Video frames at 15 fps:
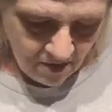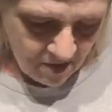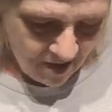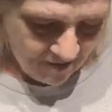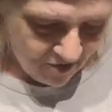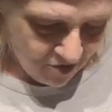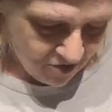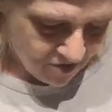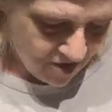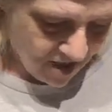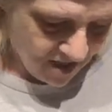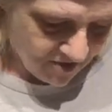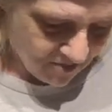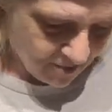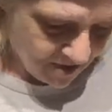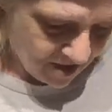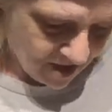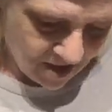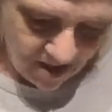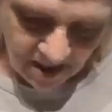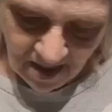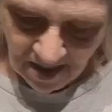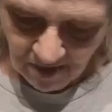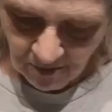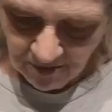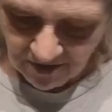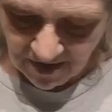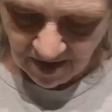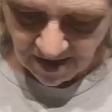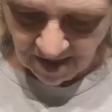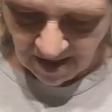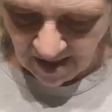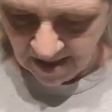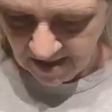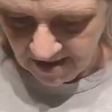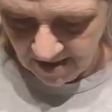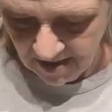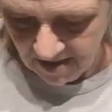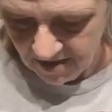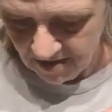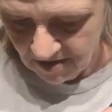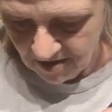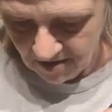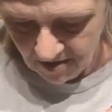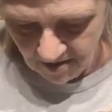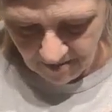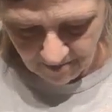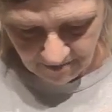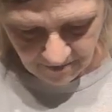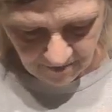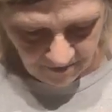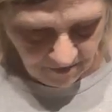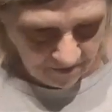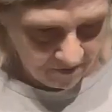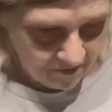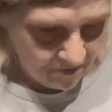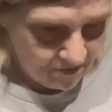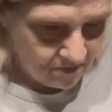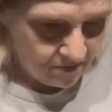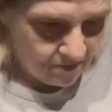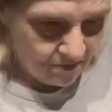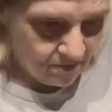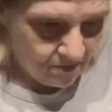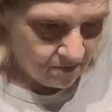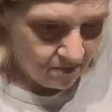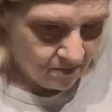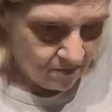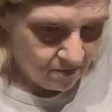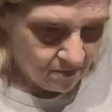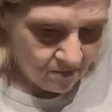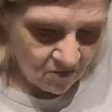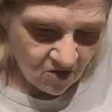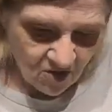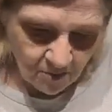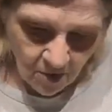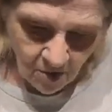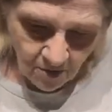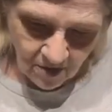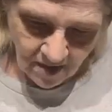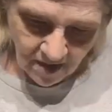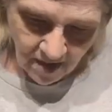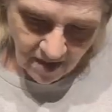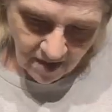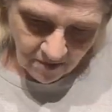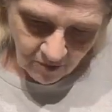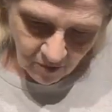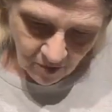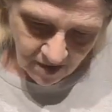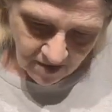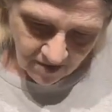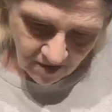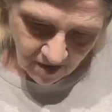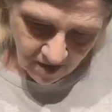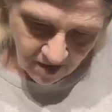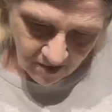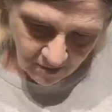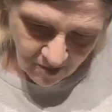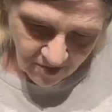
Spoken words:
Have you guys been getting hit with the Canadian smoke again? We did. It